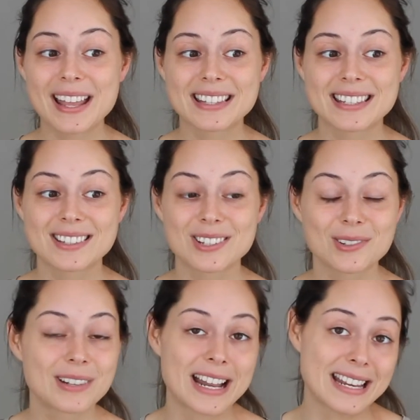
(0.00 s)
and to
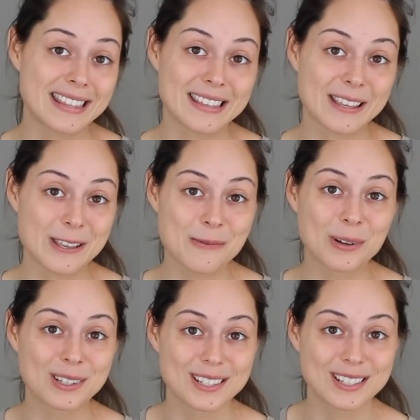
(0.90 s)
do anything that you
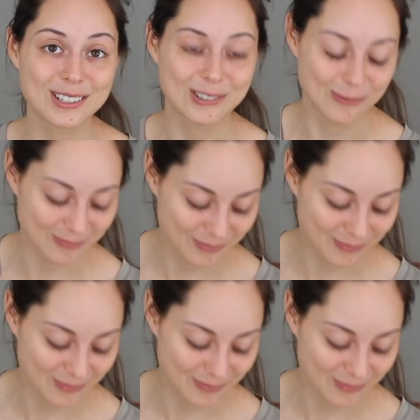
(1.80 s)
want to do.